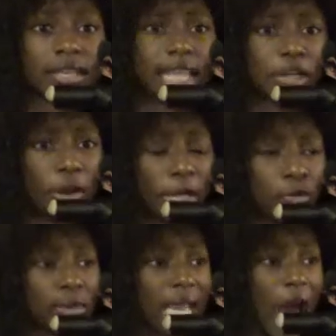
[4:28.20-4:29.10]
They
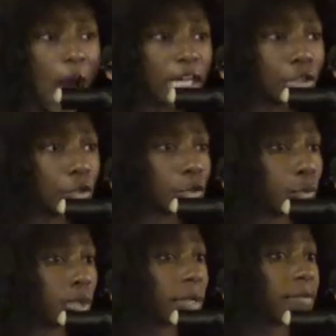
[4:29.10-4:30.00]
cradle me how I knew you
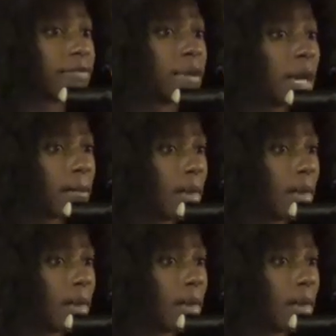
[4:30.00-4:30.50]
would've.